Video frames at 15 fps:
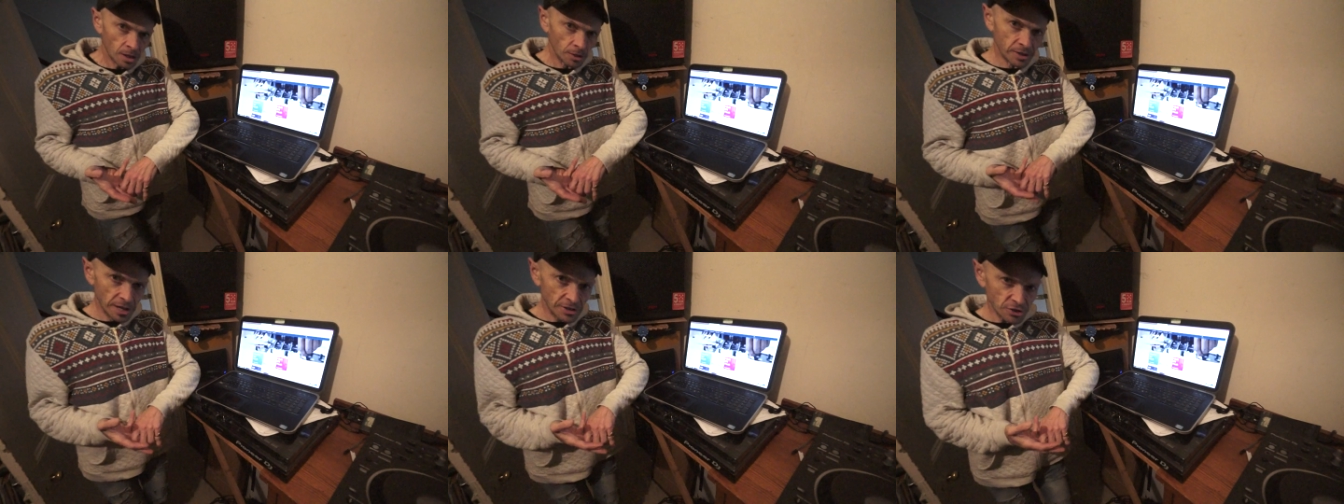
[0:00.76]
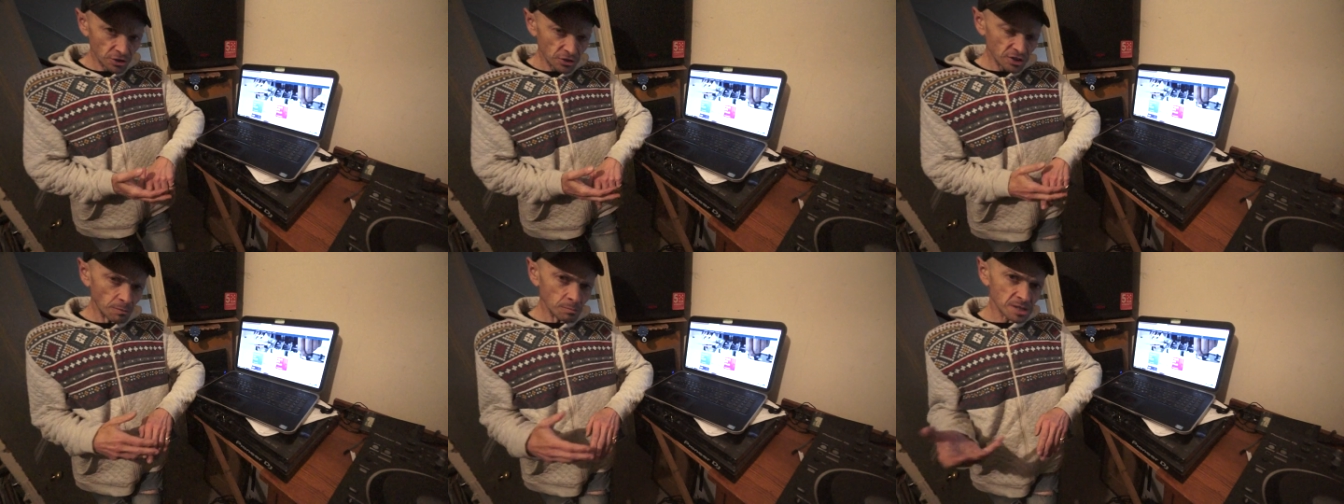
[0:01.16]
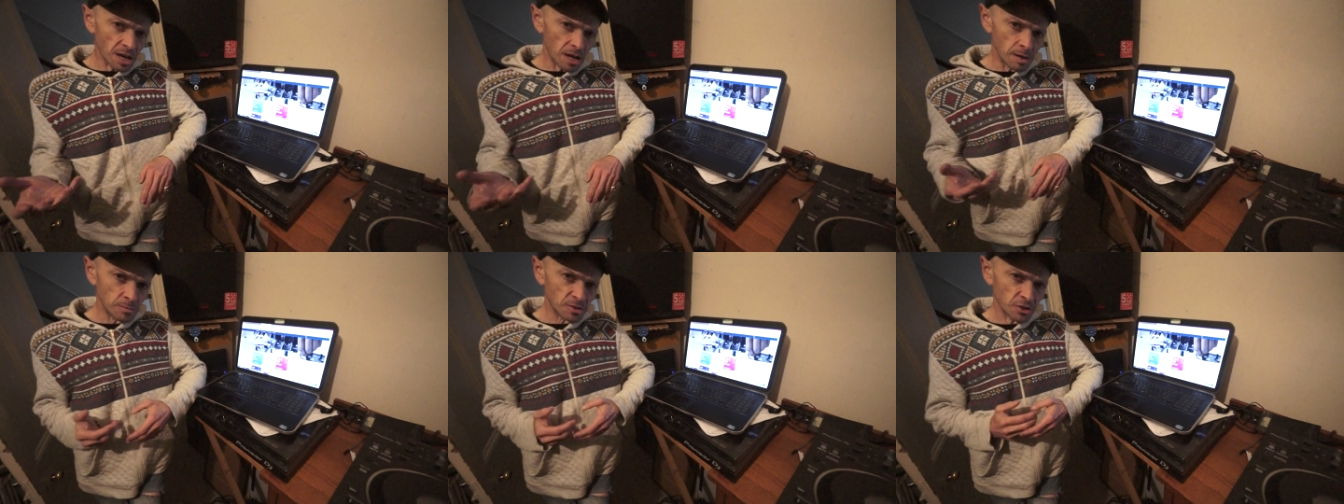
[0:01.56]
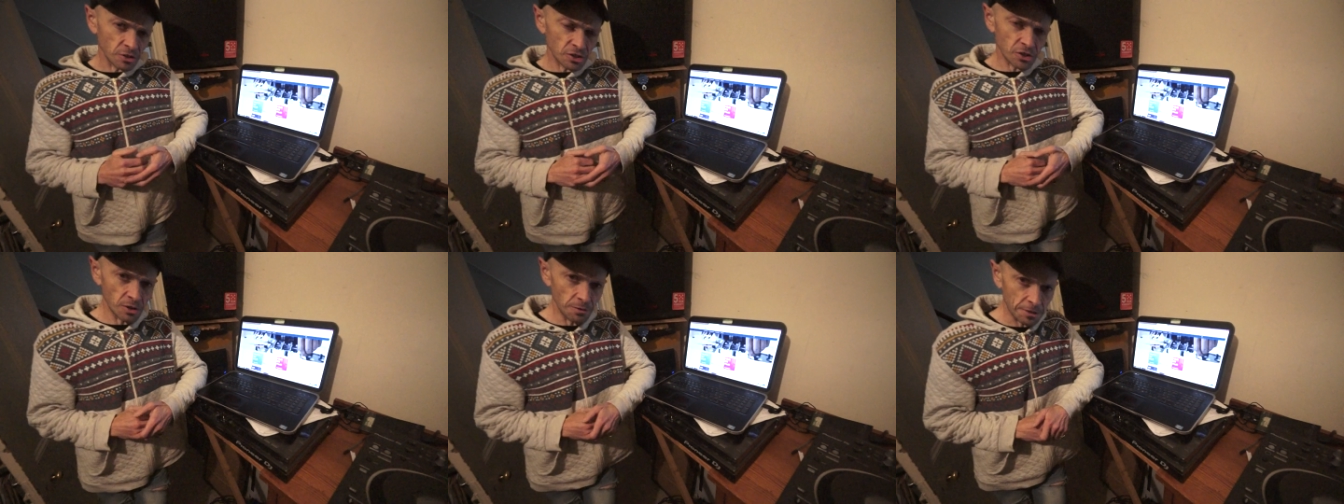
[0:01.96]
Okay, so sometimes there
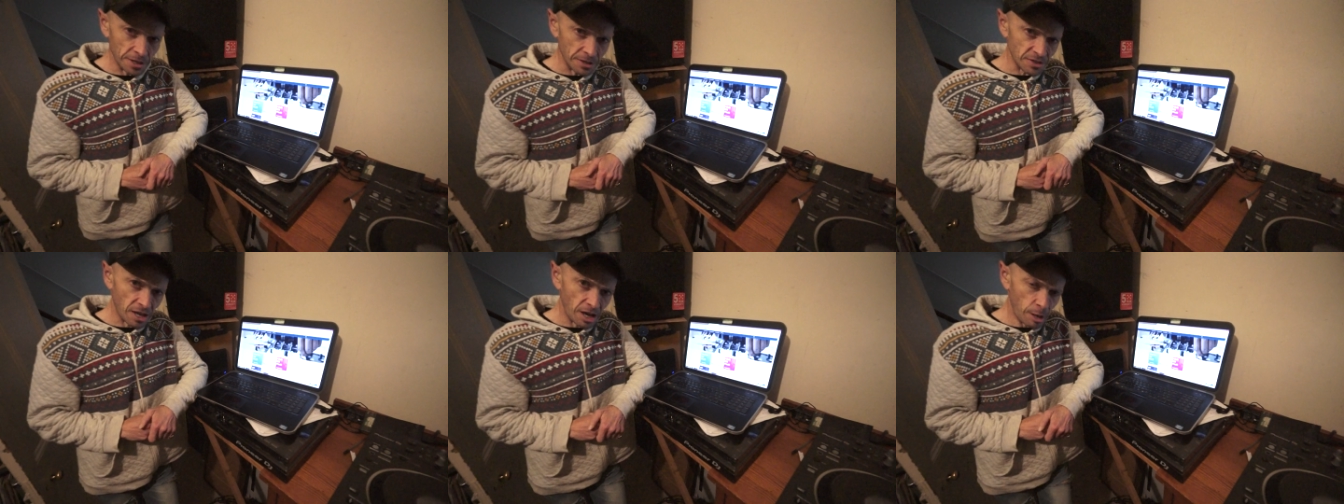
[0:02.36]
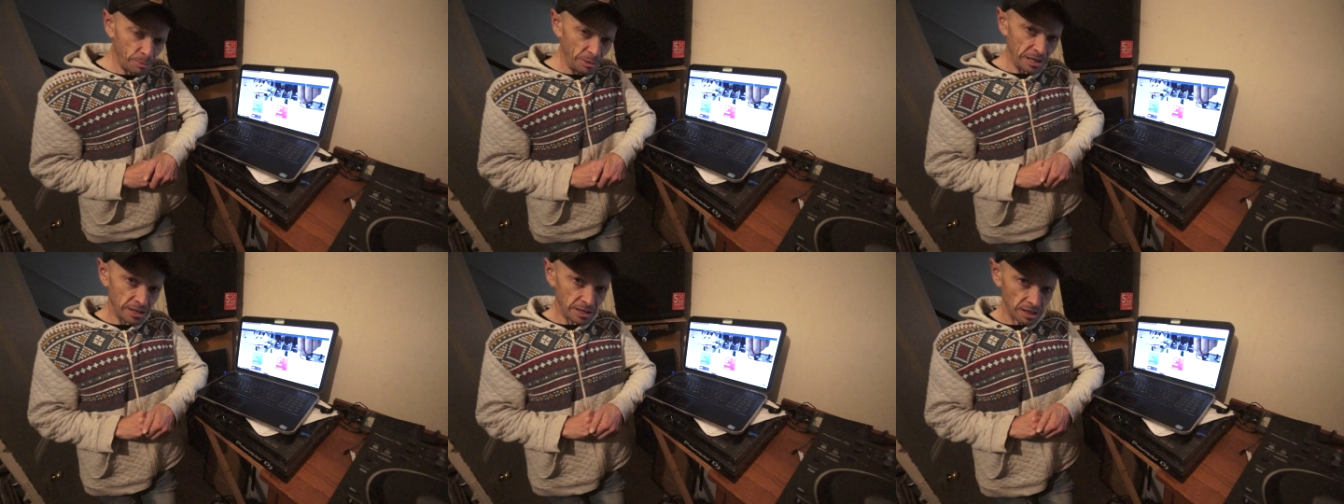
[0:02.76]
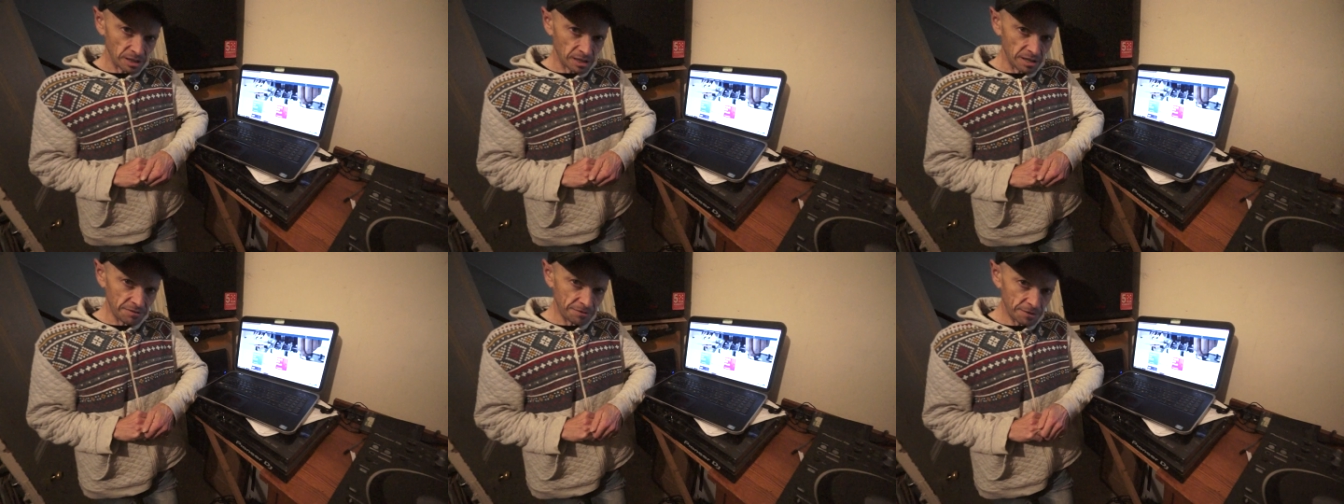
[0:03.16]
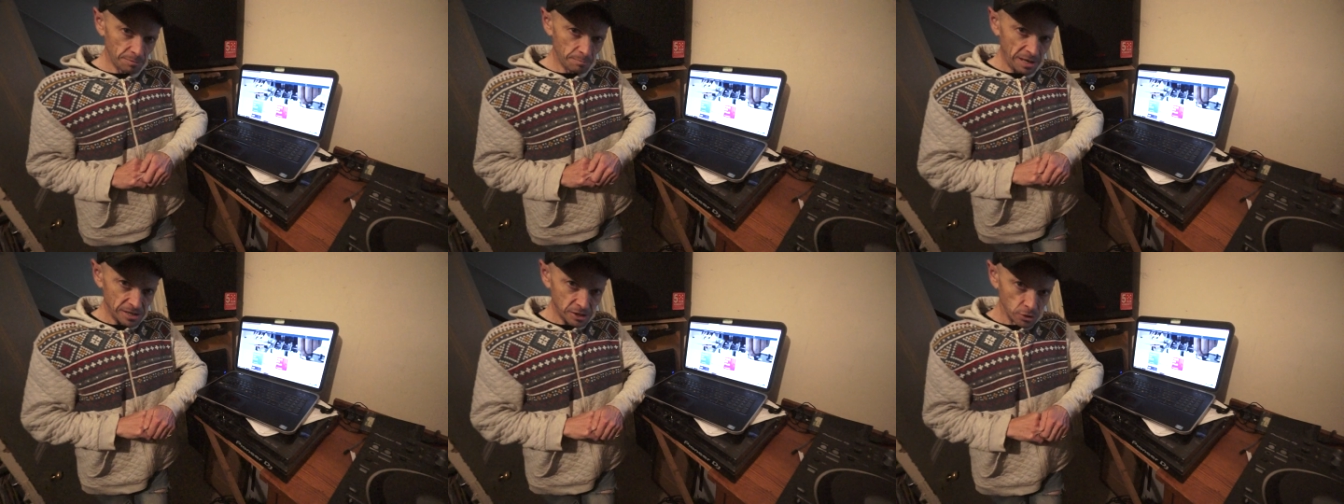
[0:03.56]
are certain things that happen in your life
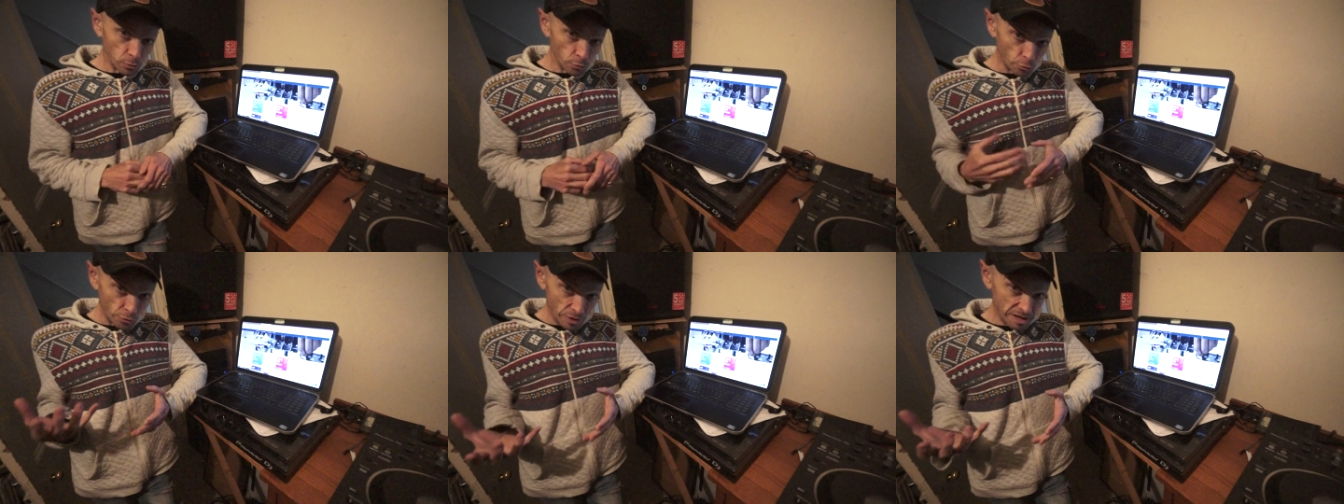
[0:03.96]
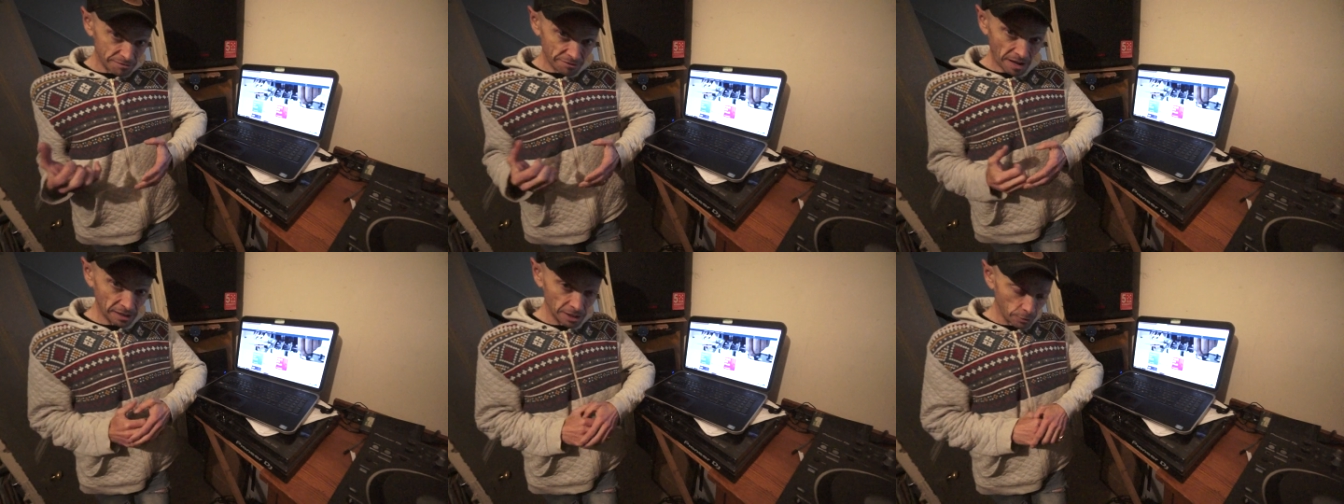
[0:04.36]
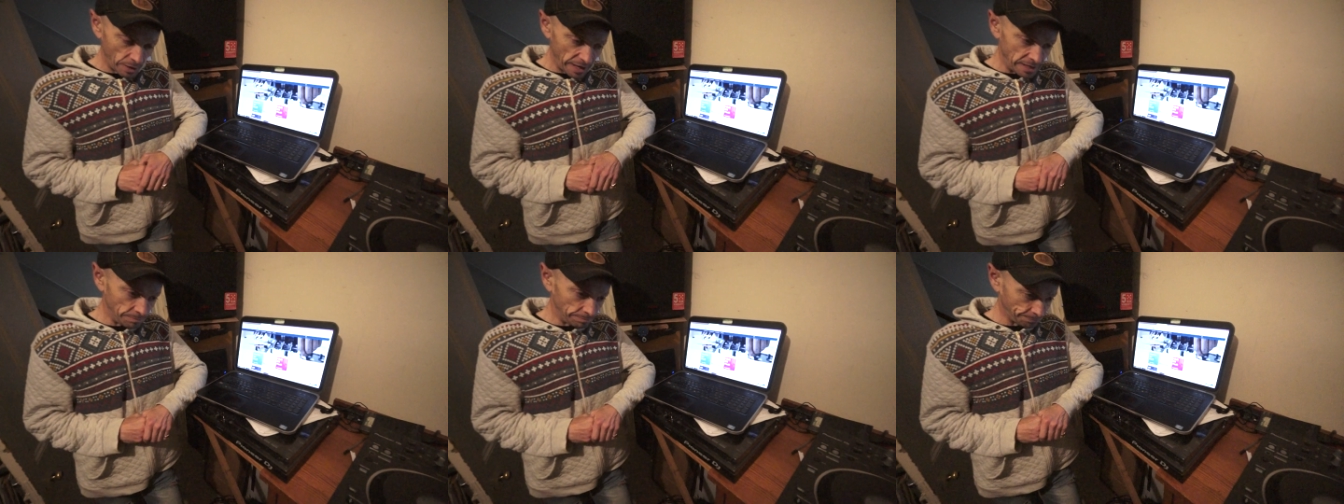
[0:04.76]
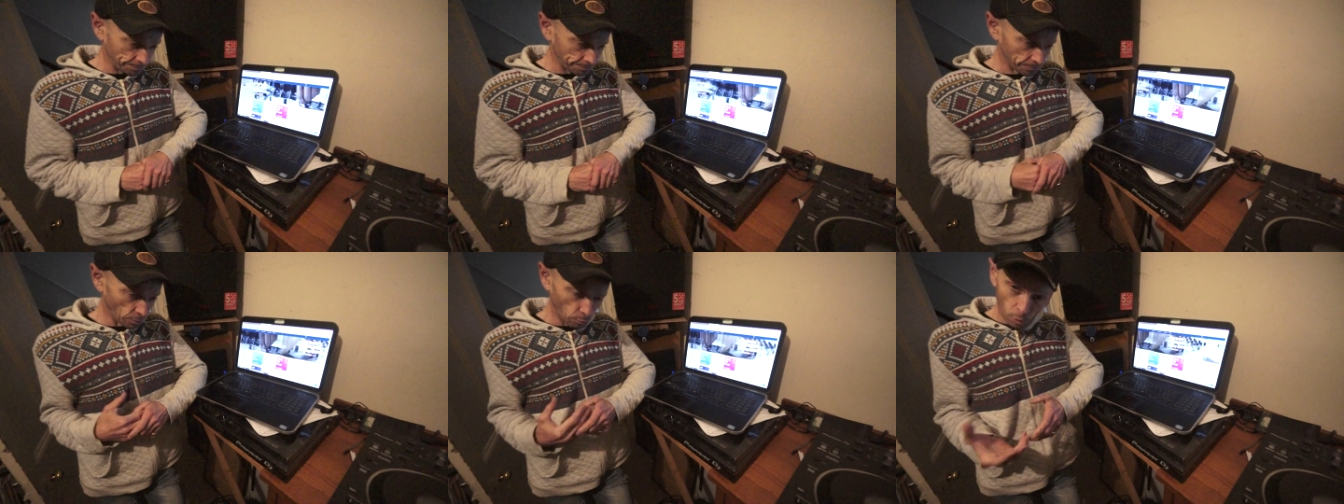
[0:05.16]
that make you reevaluate
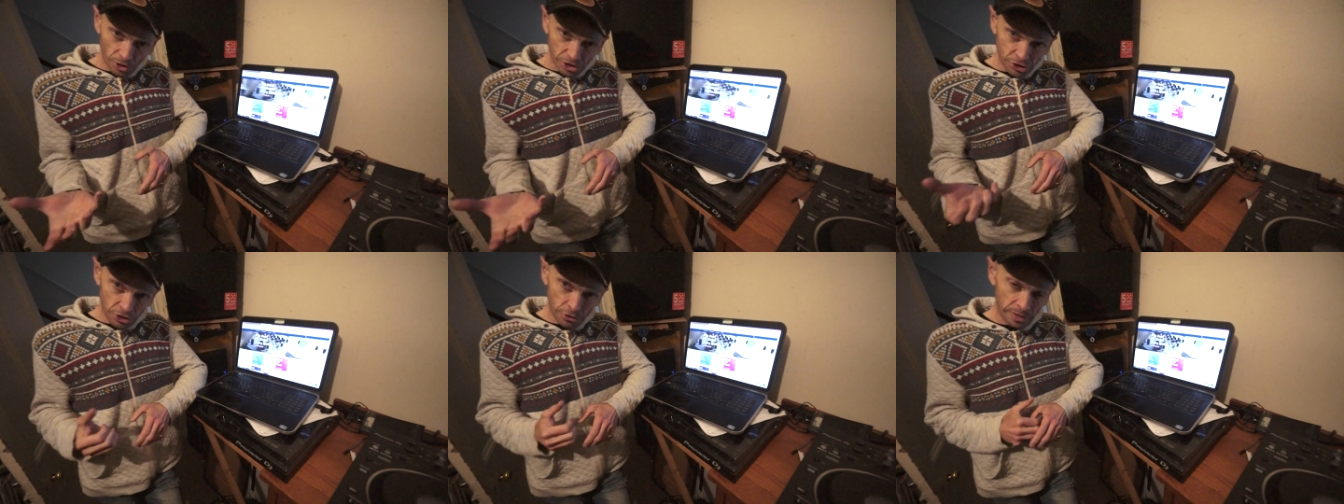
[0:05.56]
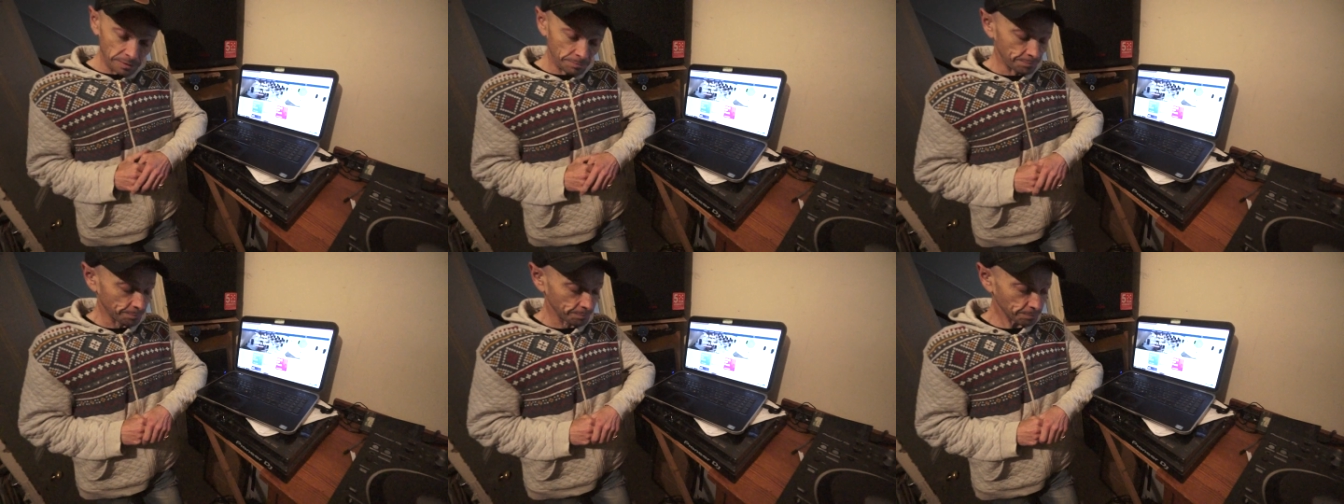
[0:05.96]
what you're doing.